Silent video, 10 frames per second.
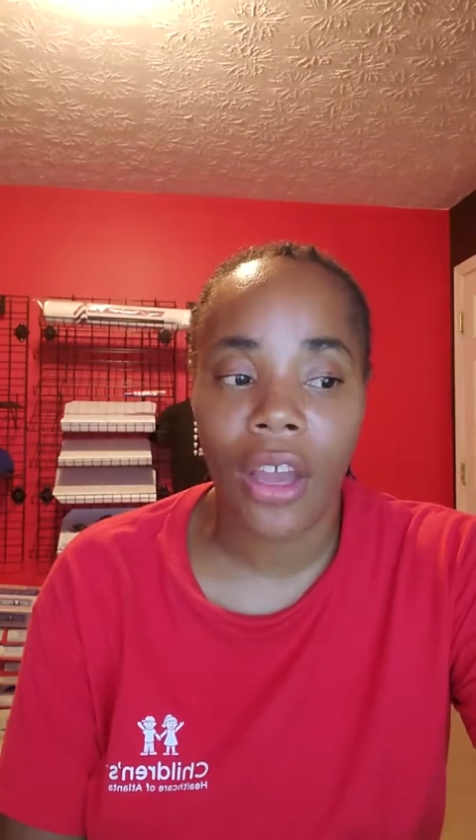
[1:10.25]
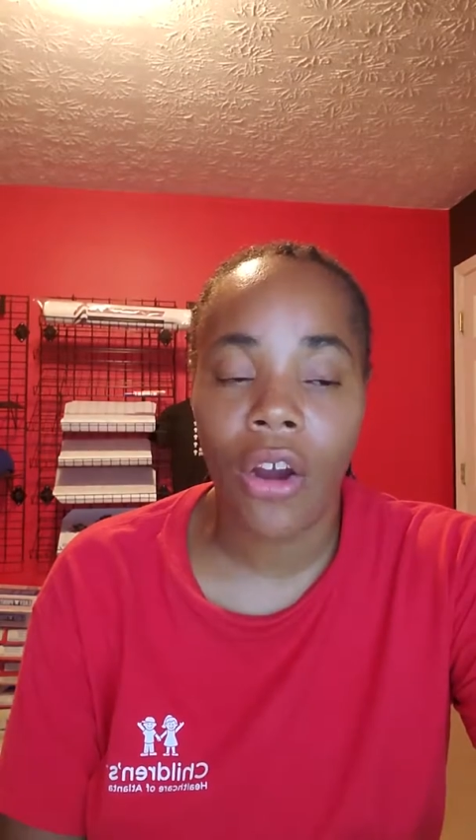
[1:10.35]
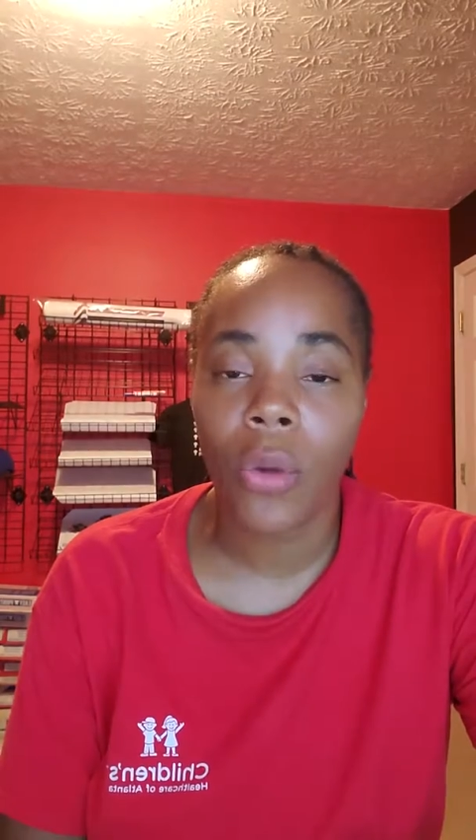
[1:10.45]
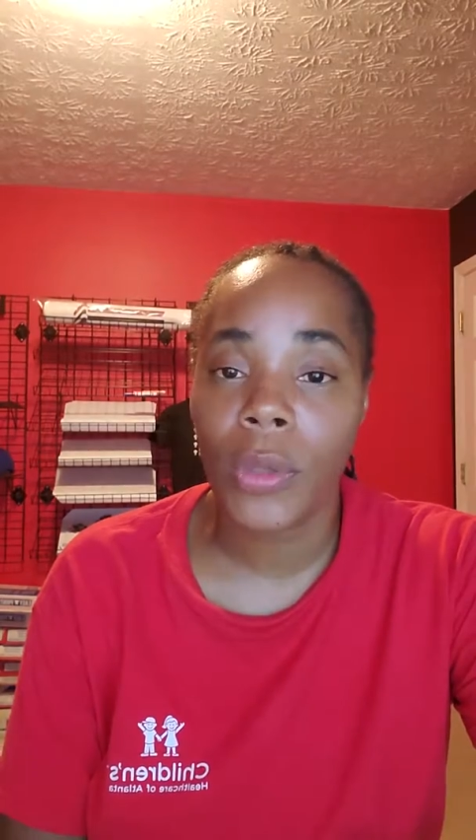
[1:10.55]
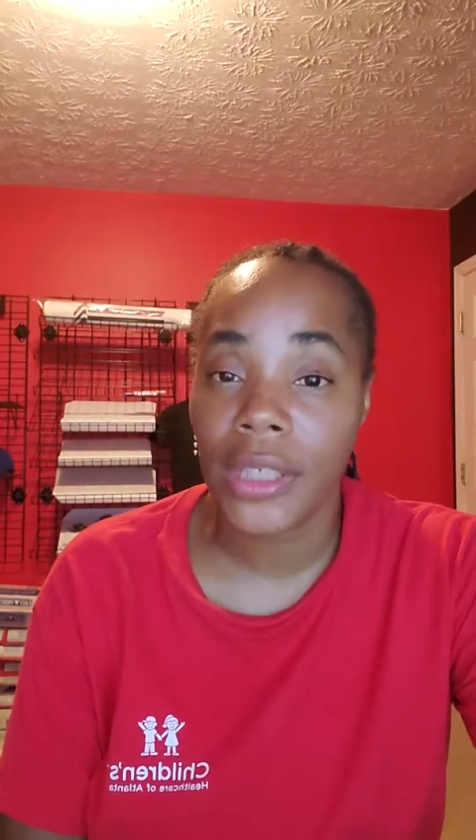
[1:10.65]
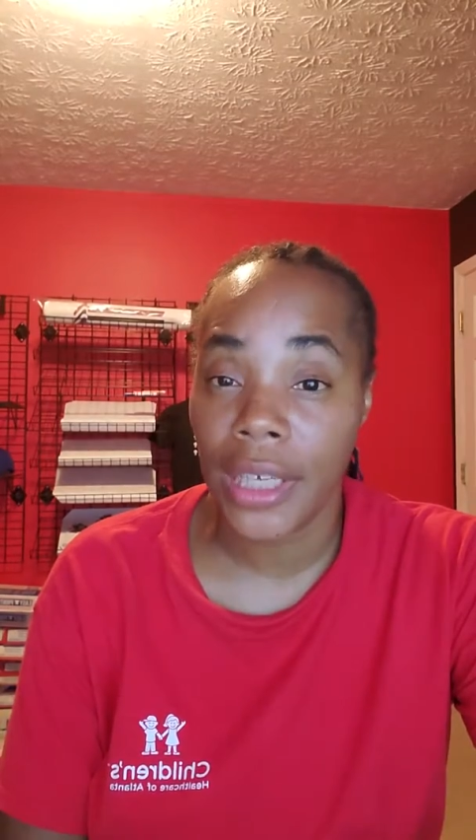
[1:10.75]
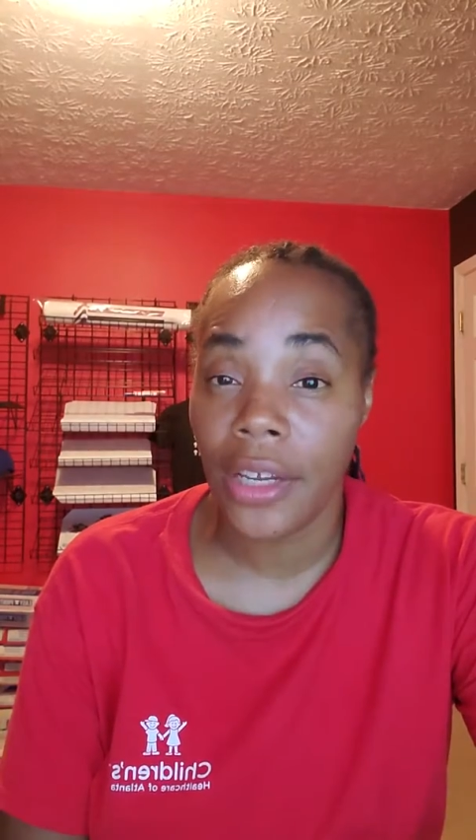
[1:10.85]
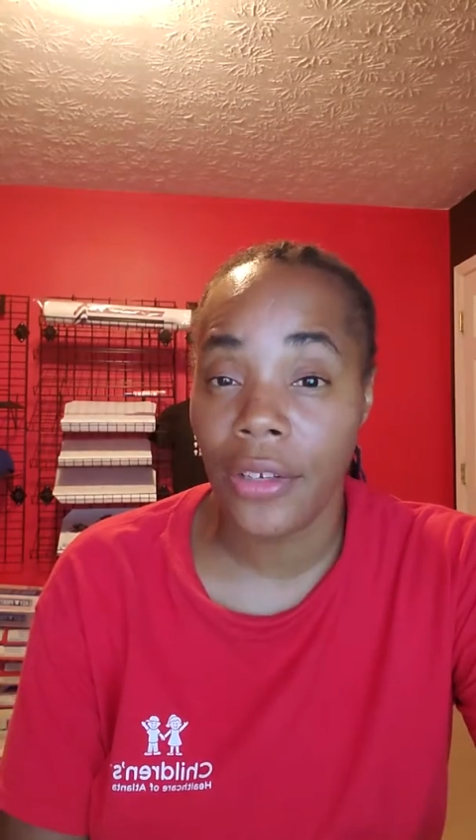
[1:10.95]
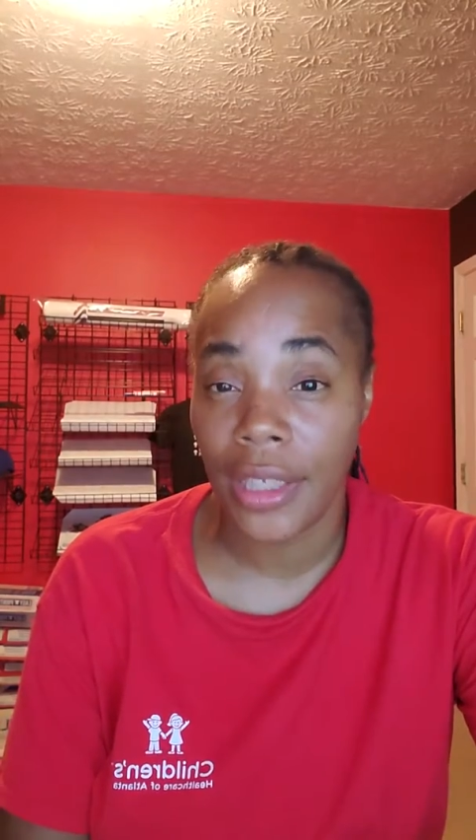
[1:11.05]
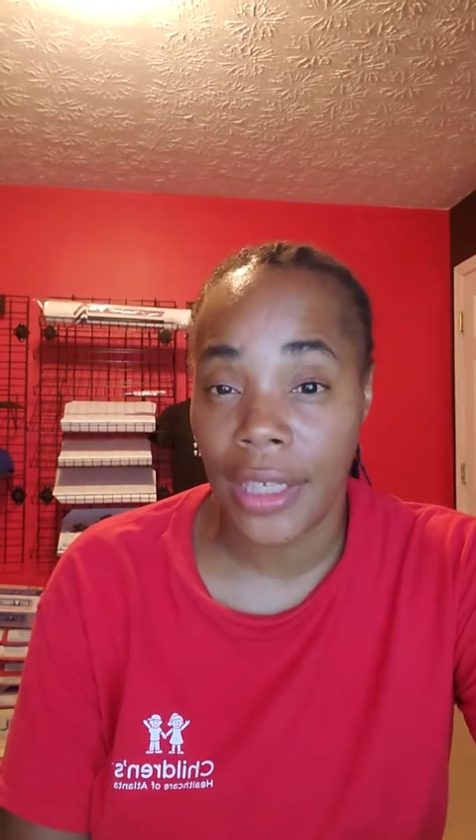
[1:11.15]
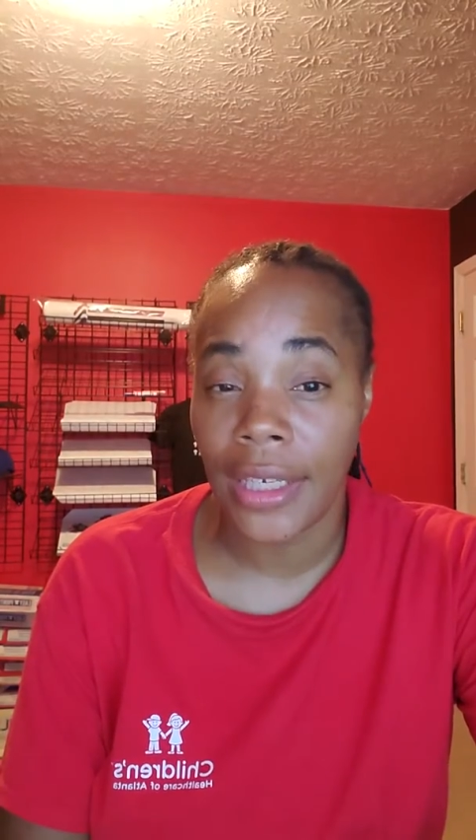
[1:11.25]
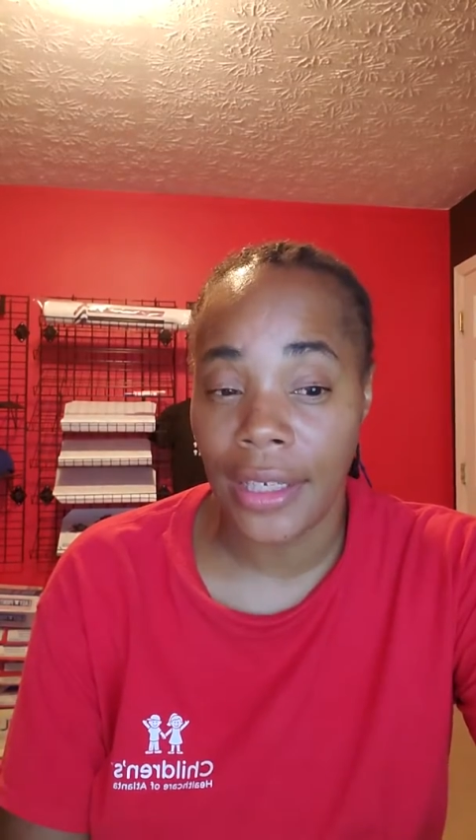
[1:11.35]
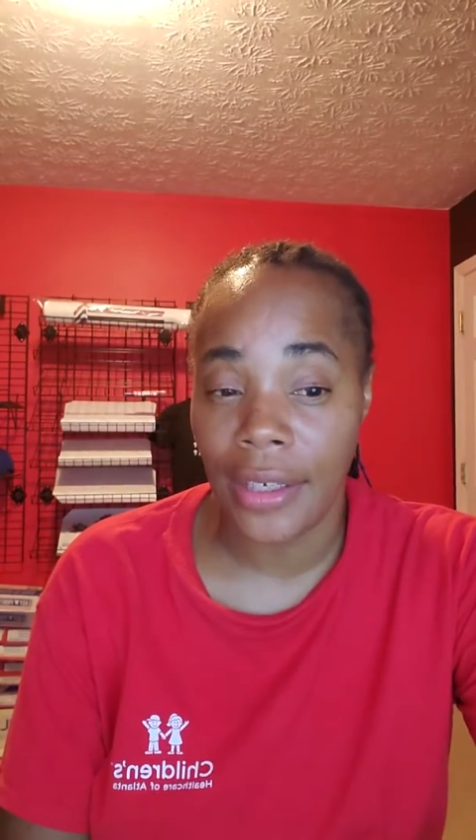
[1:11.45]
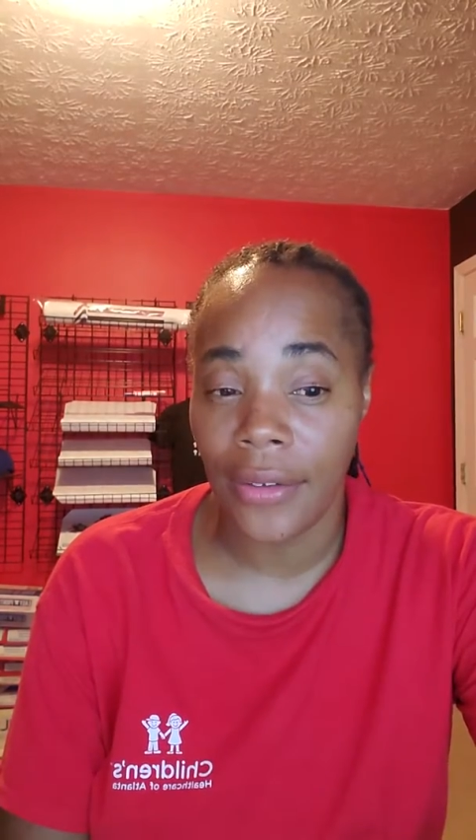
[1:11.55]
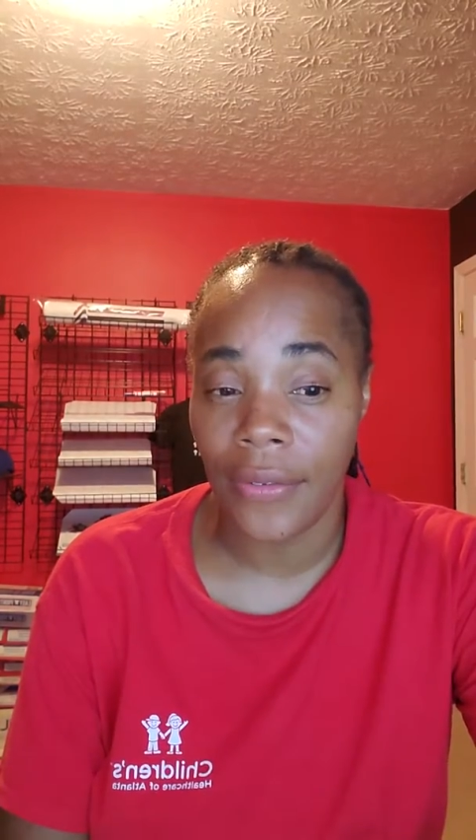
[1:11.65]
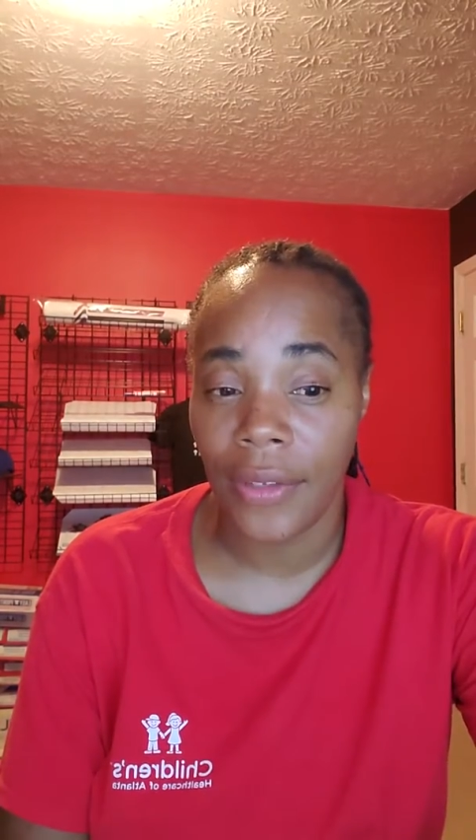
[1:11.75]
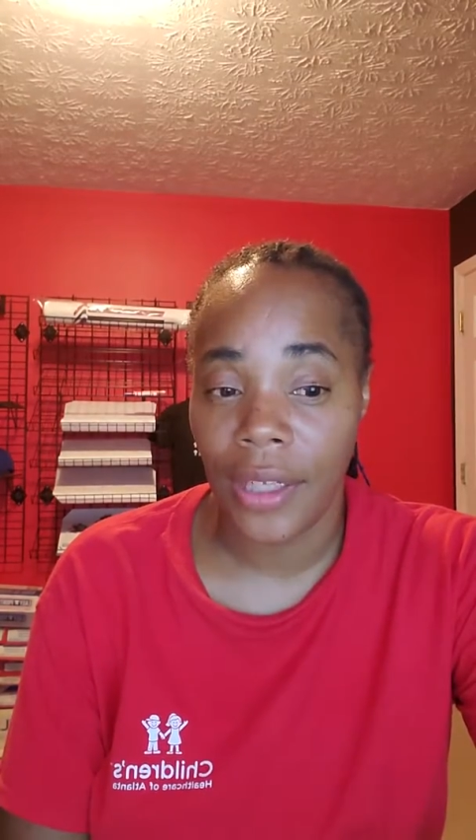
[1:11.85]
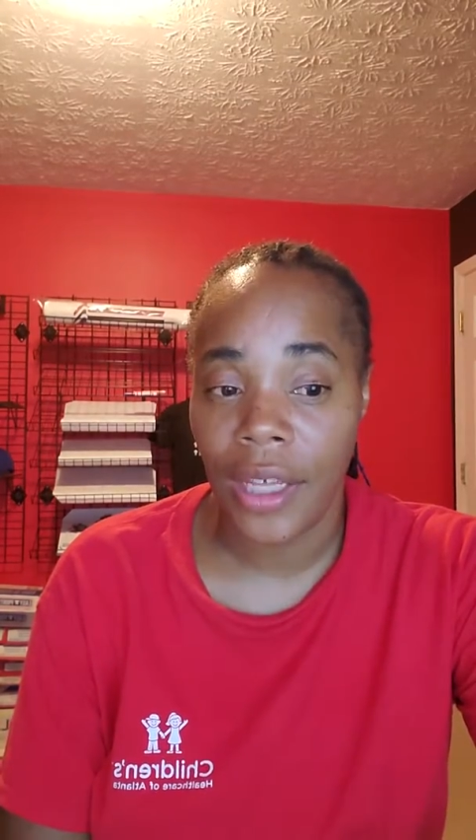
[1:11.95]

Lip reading: are with the care that they give.